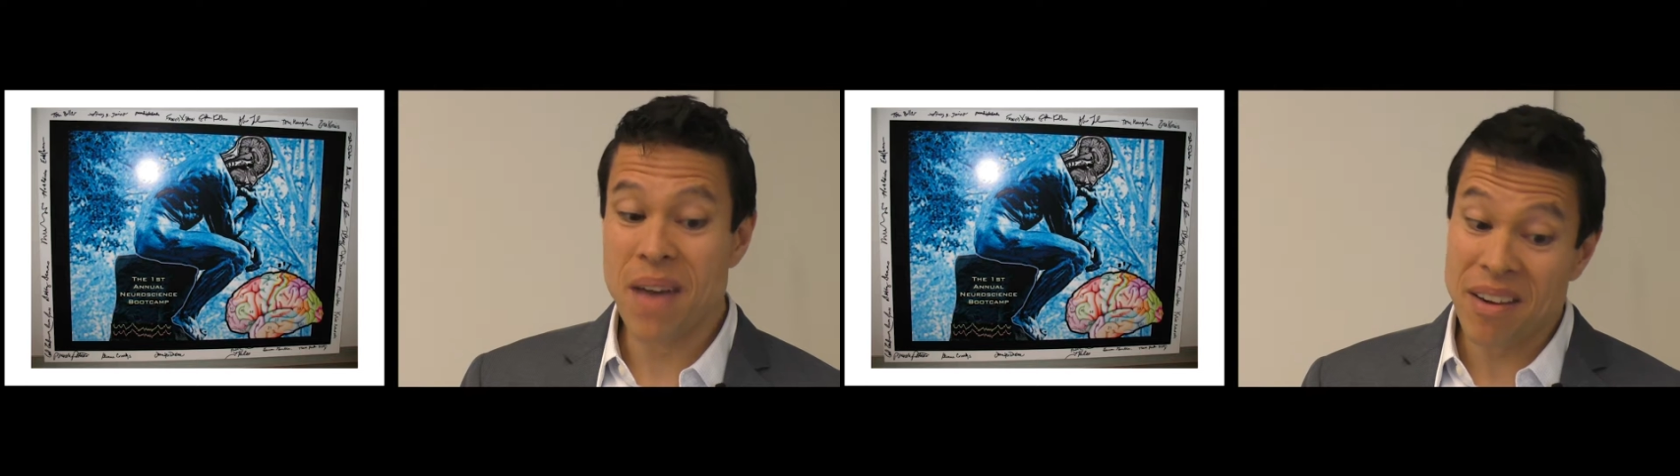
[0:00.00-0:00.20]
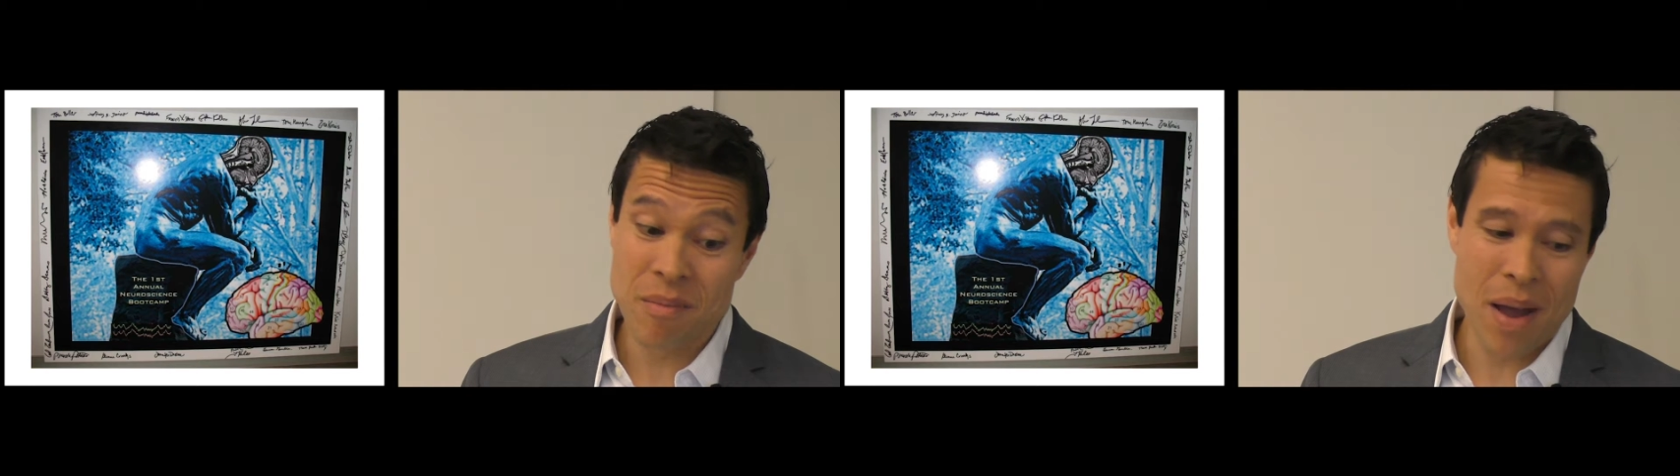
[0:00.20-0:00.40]

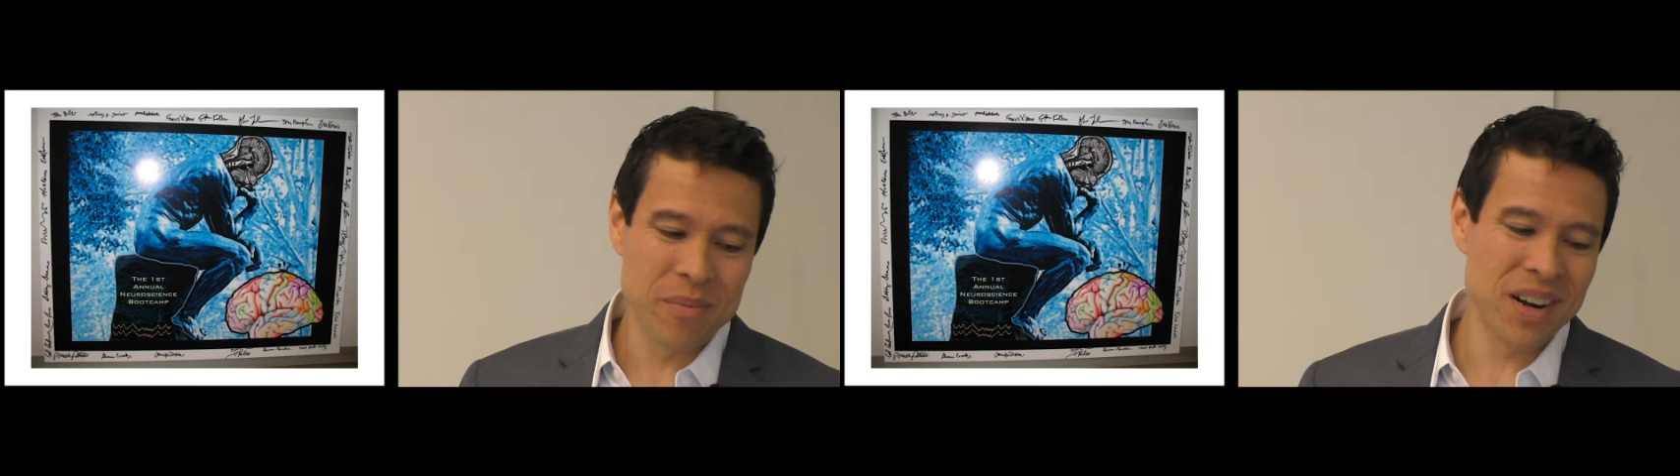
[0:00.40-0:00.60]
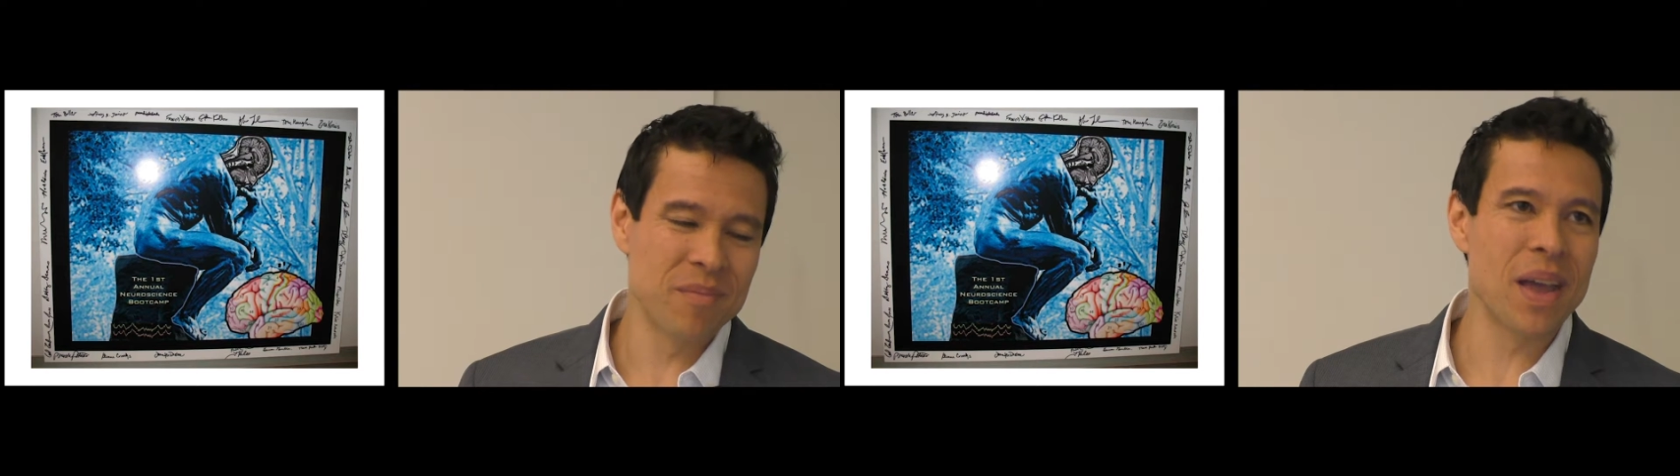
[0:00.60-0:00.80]
may
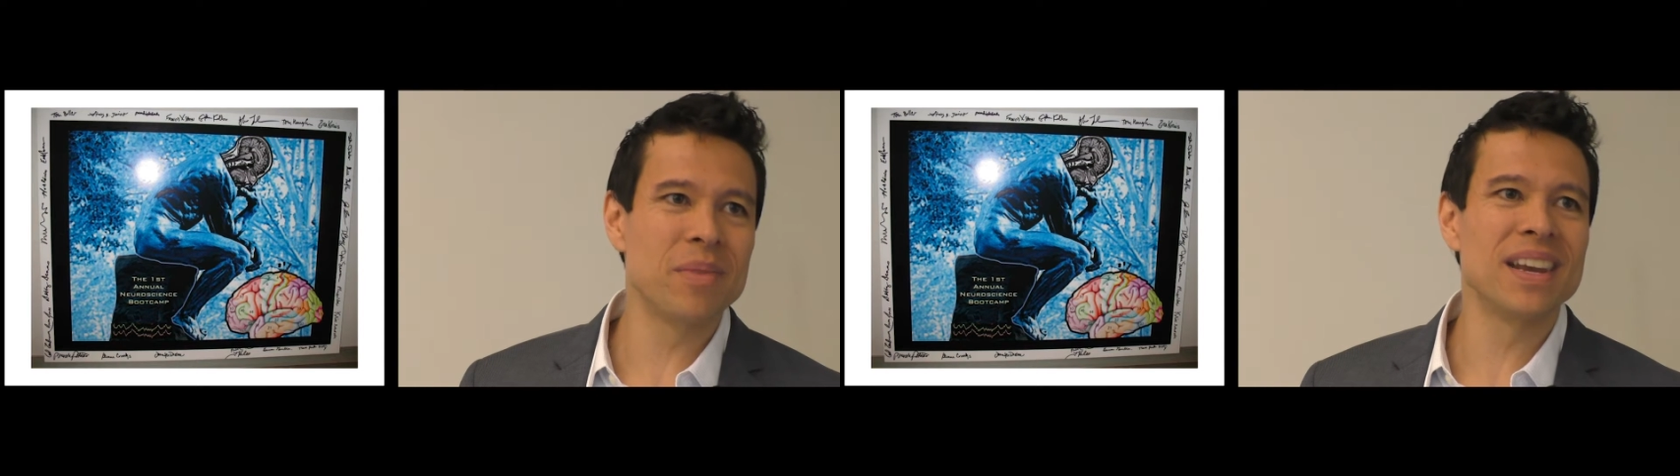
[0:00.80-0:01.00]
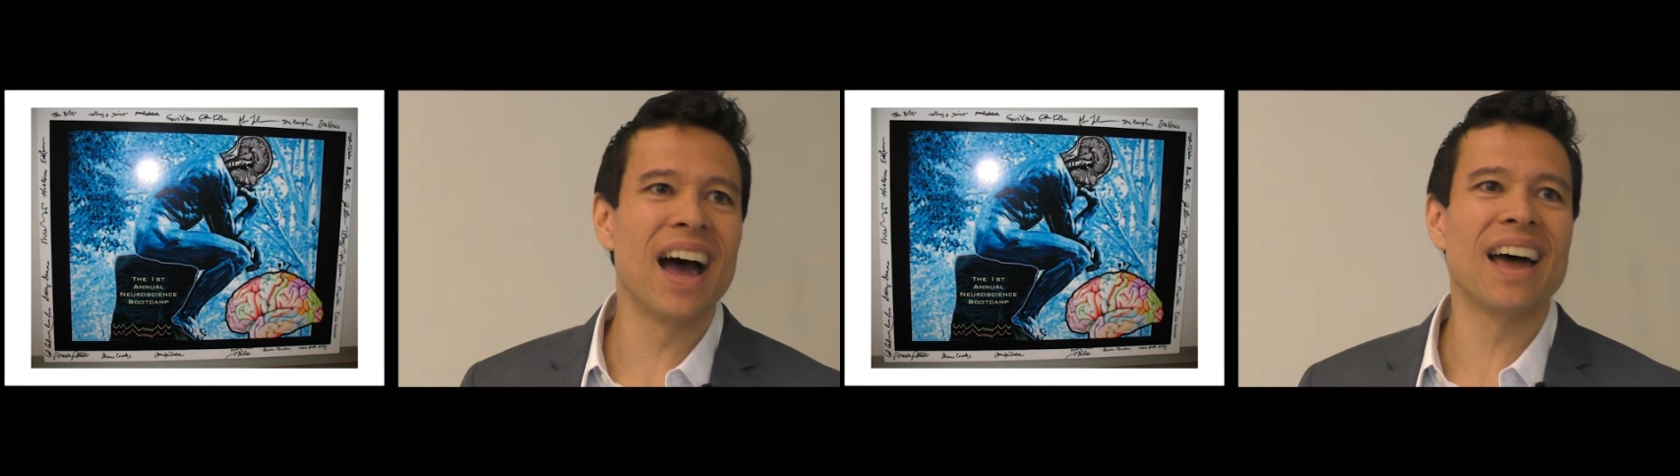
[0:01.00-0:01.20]
remember it,
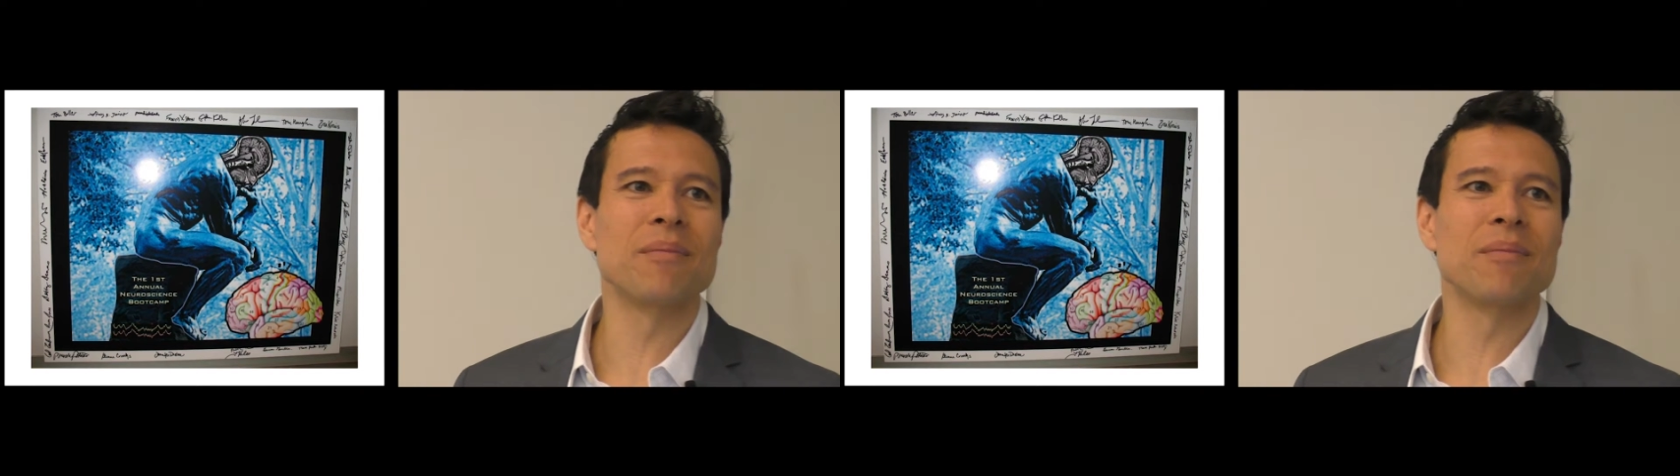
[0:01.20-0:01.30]
maybe not.